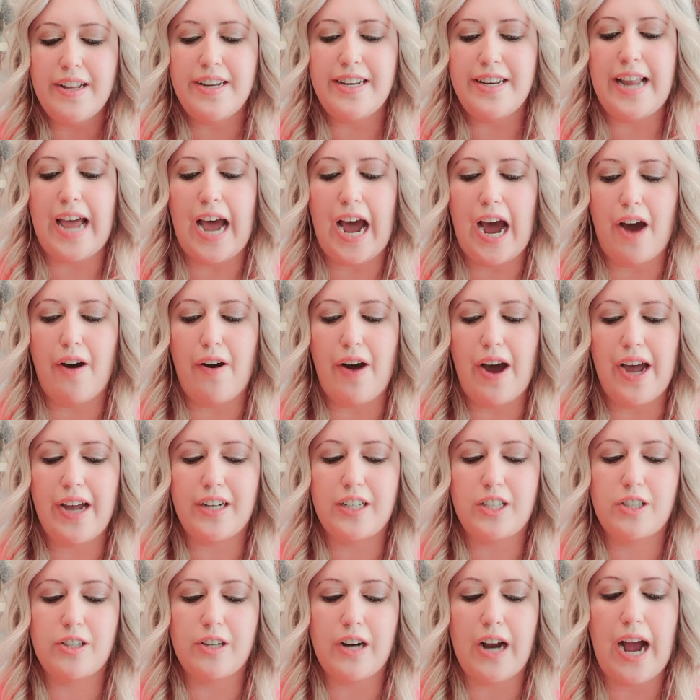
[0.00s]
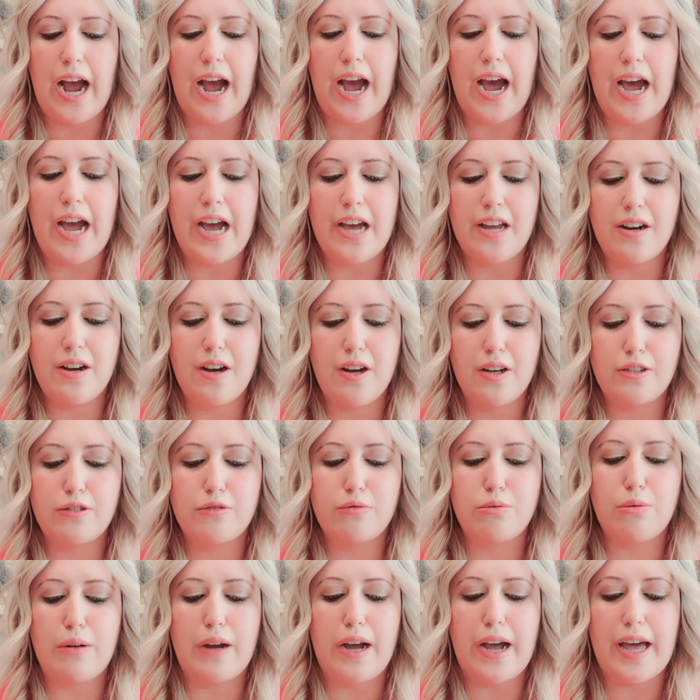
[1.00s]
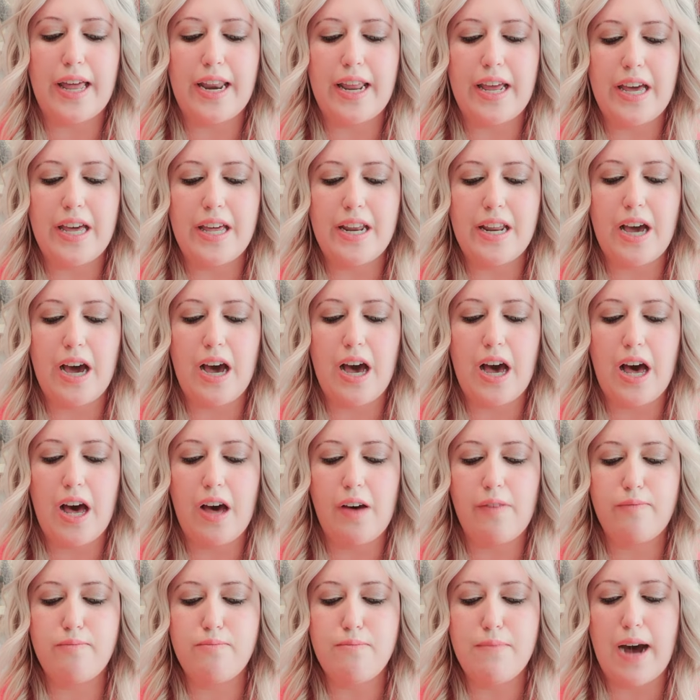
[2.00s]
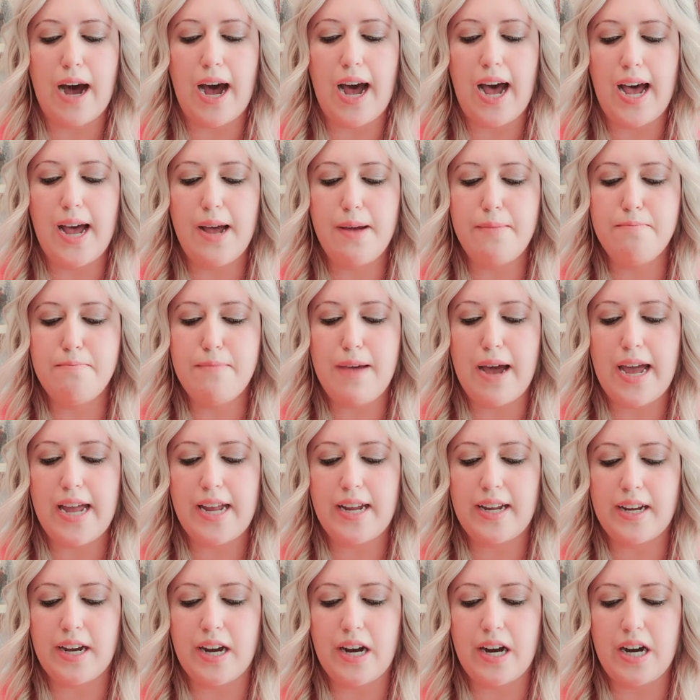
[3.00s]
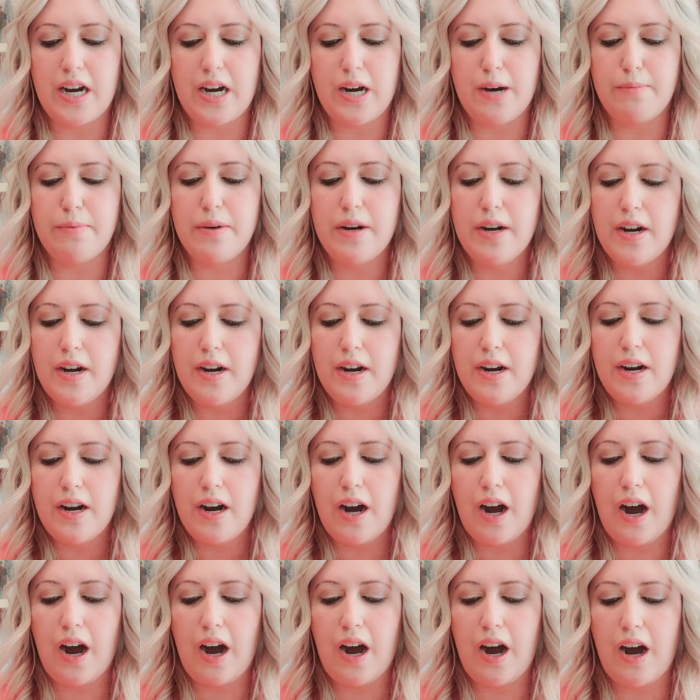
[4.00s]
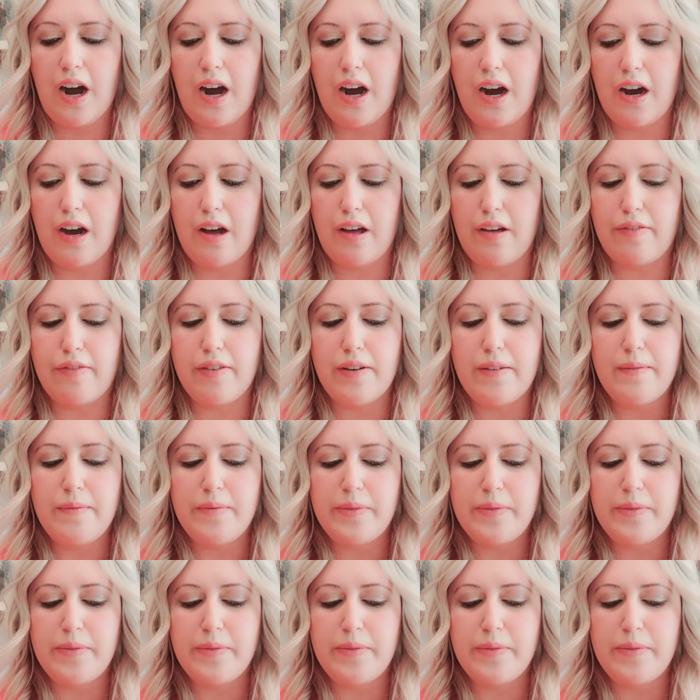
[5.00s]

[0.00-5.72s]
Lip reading: Now I cried, oh, sweat it off, my makeup off.